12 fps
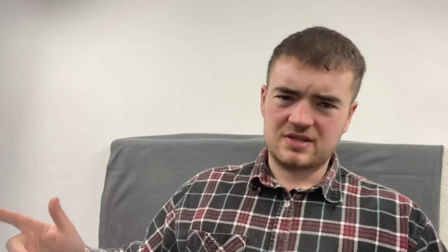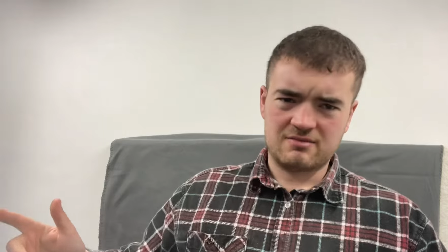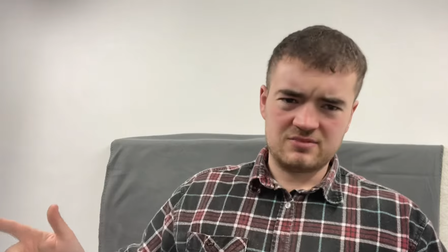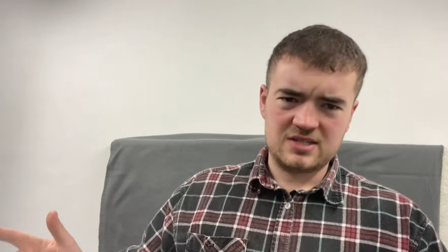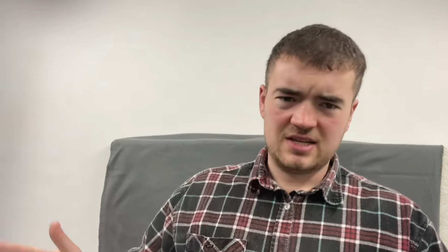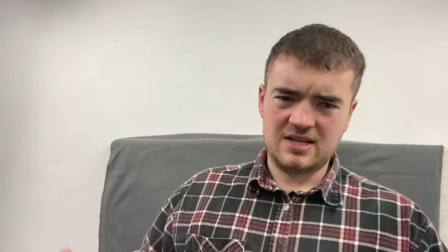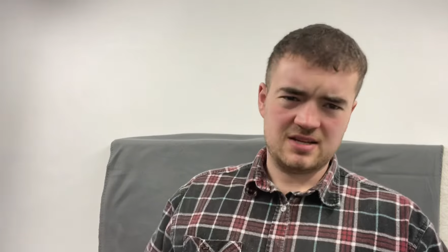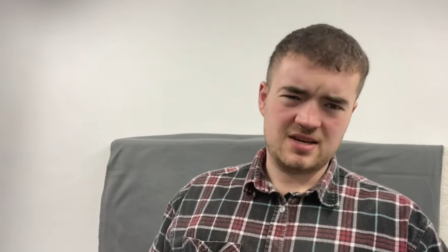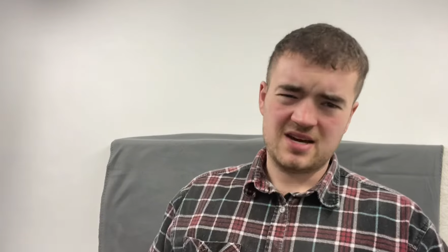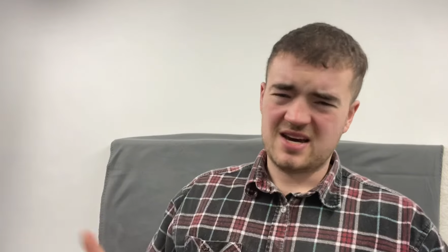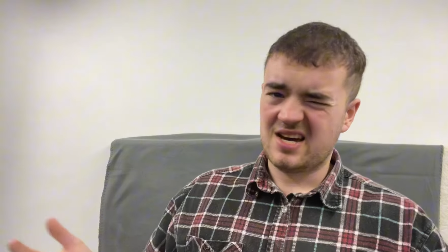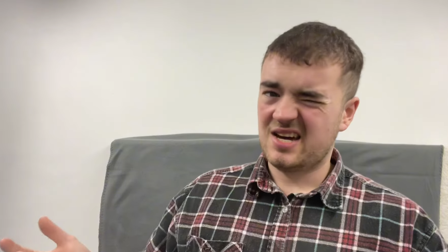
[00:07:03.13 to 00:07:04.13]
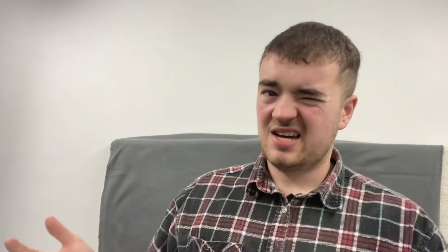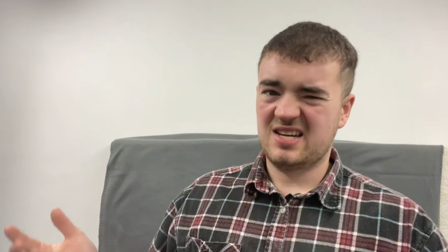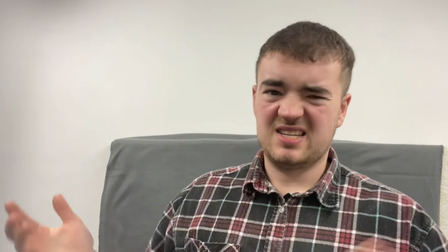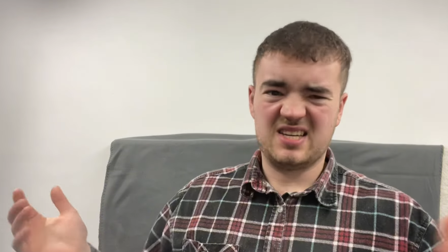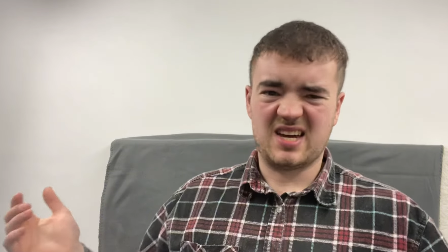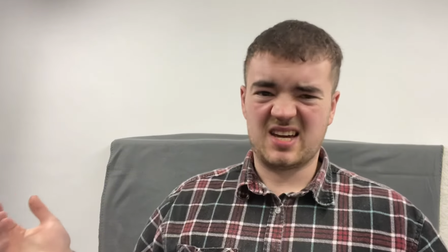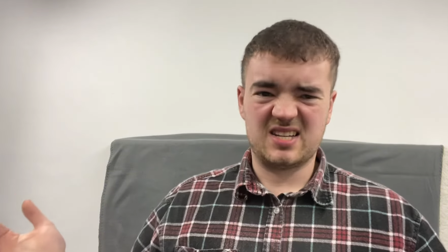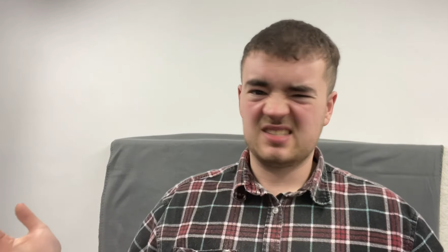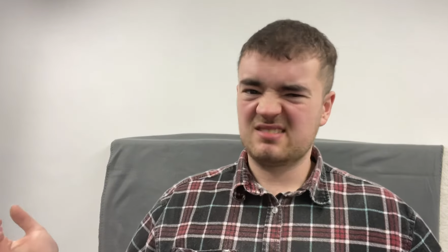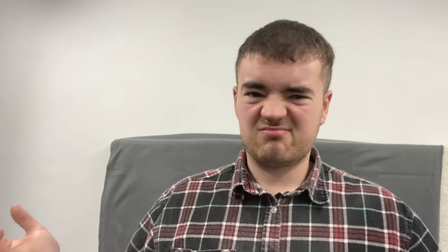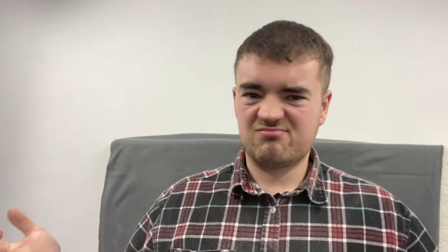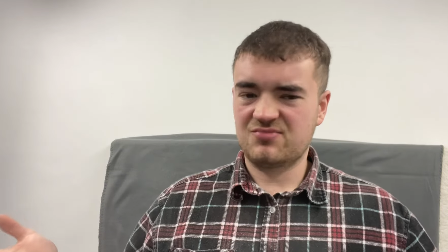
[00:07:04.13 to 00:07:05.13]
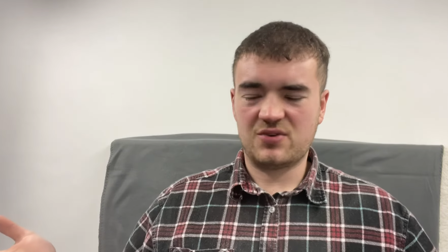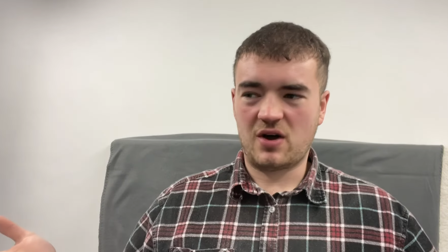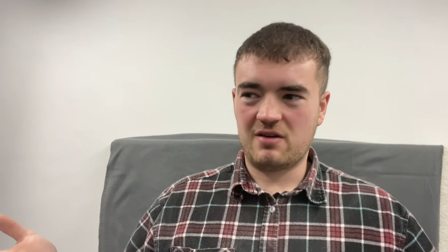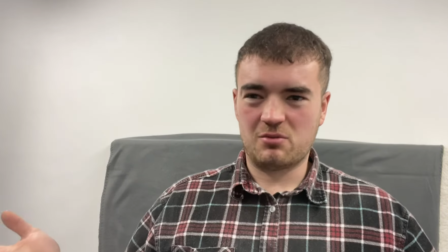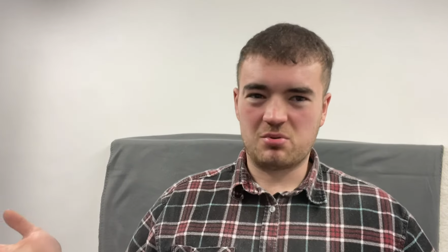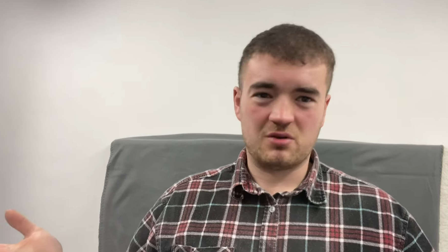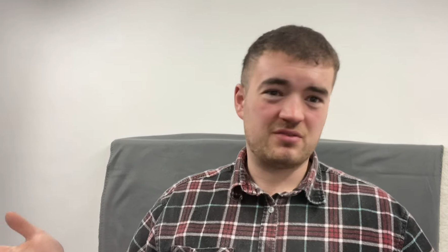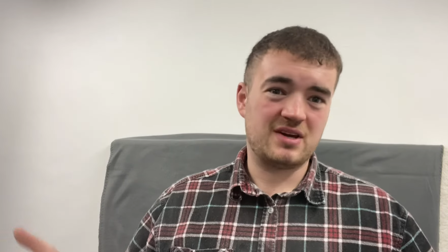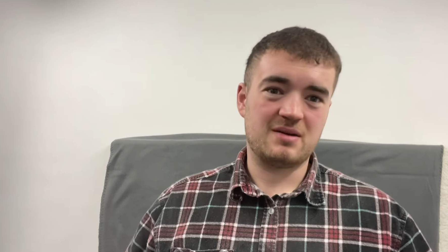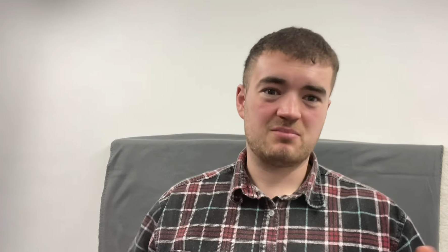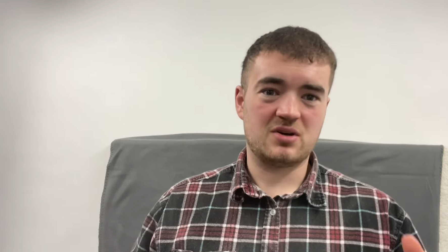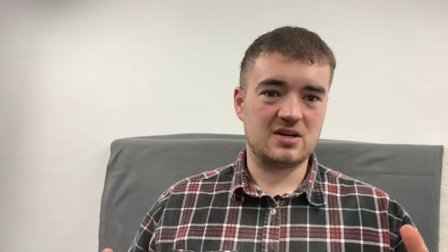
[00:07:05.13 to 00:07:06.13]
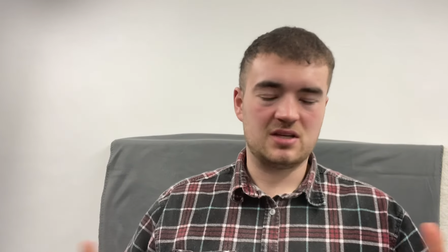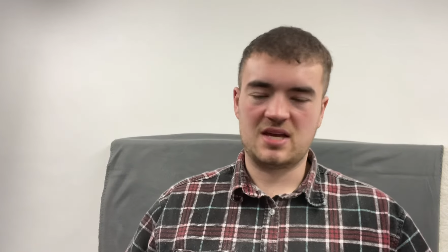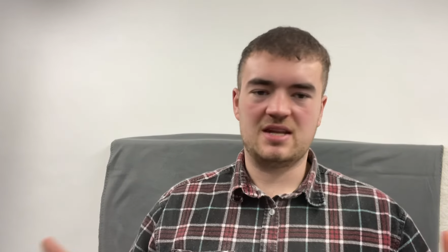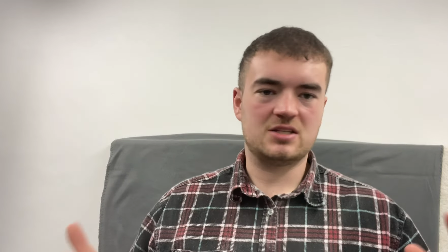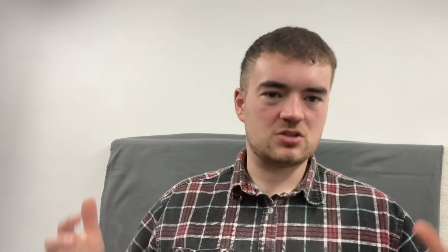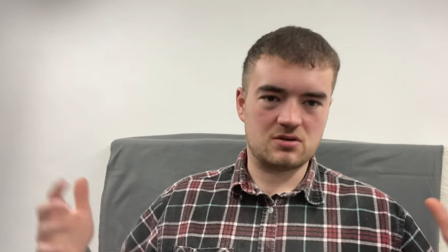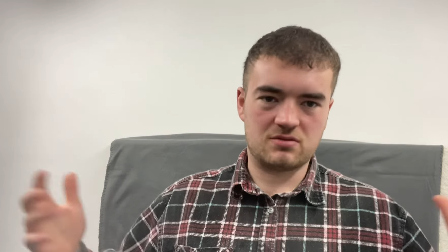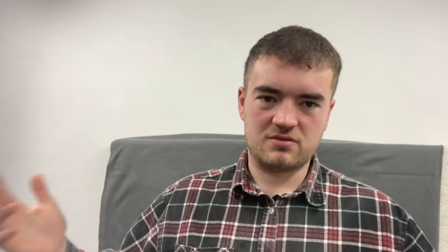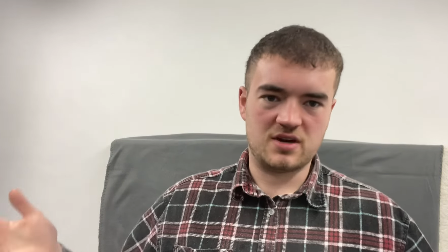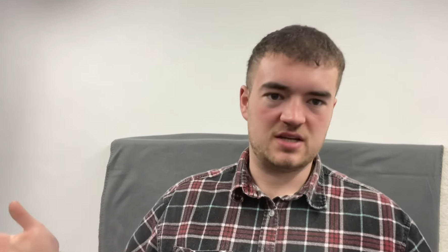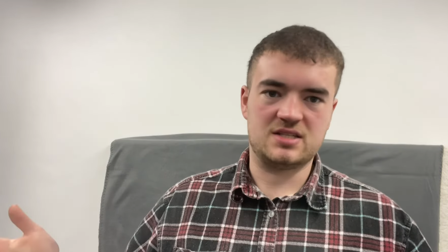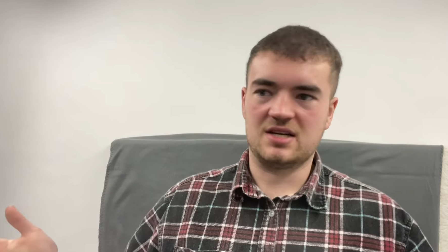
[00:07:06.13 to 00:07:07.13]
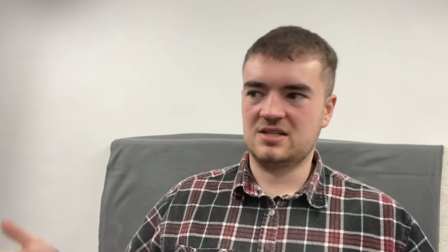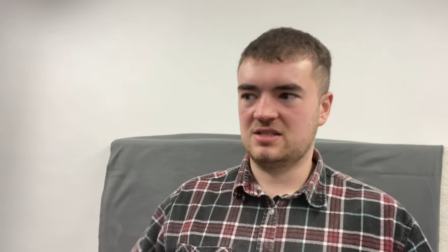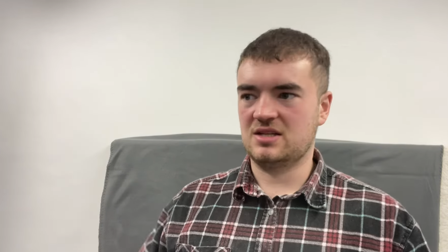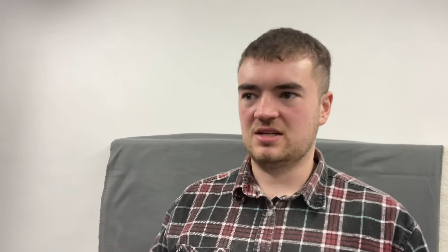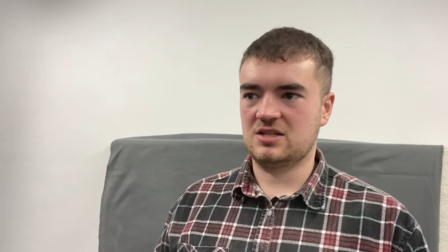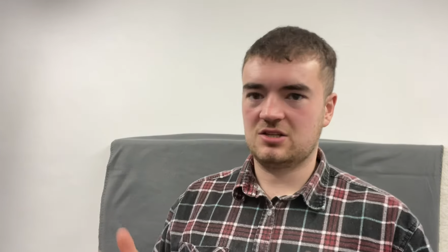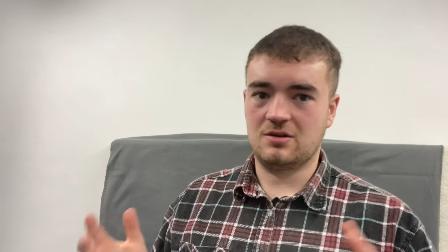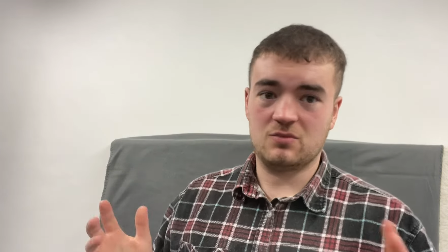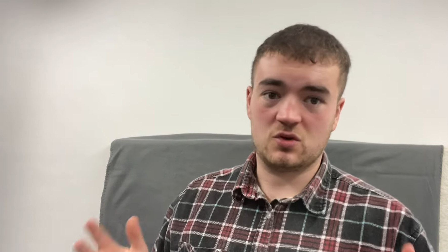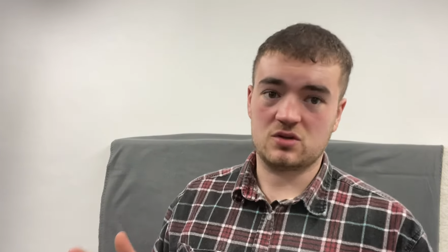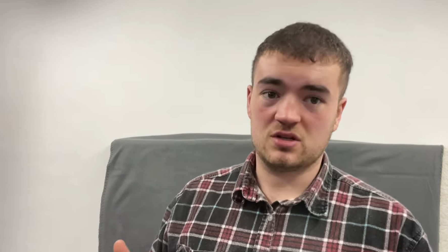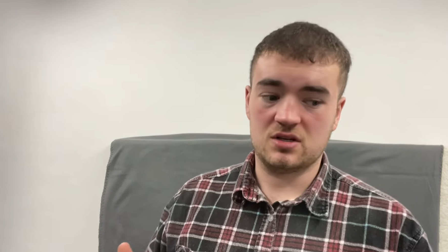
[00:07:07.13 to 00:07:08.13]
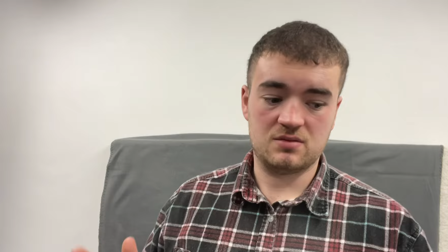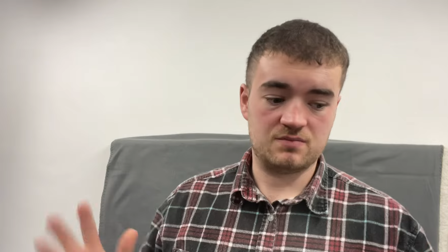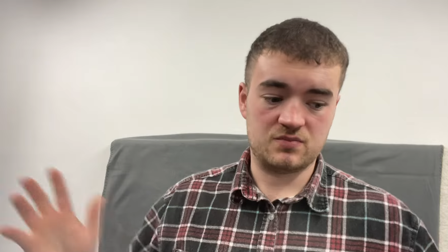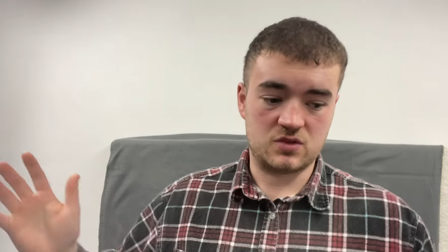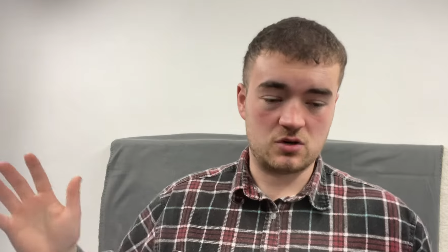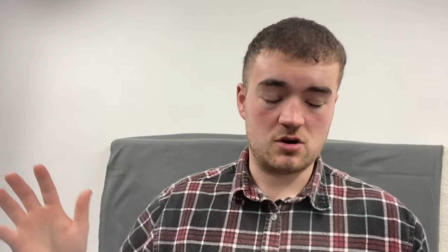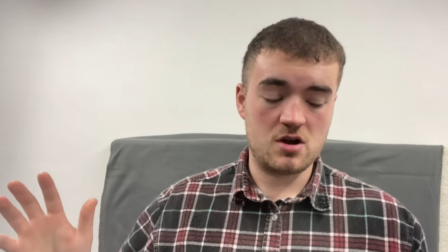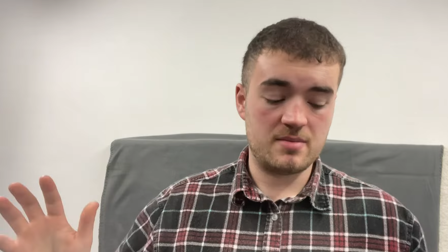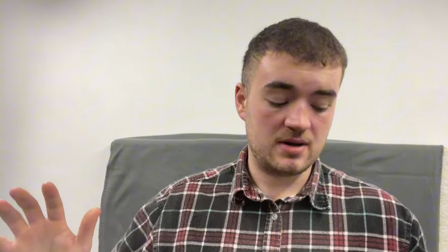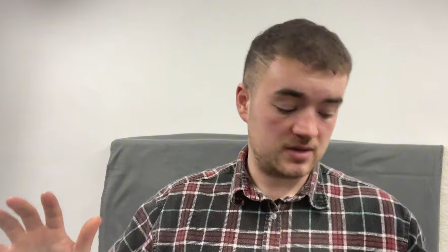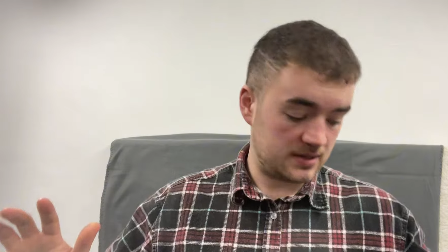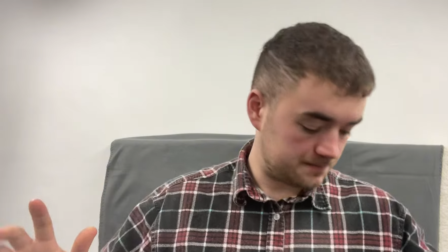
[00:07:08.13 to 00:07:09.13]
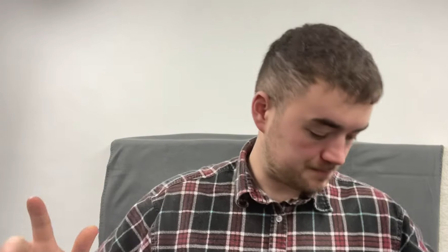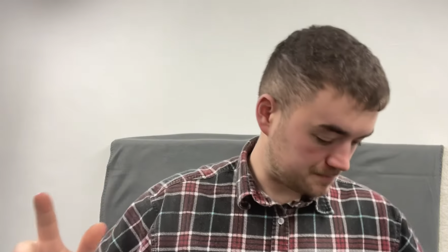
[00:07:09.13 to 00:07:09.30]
17. Yeah, 5 a profit. But again, it took 30 seconds to list, so I'm not gonna cry about it.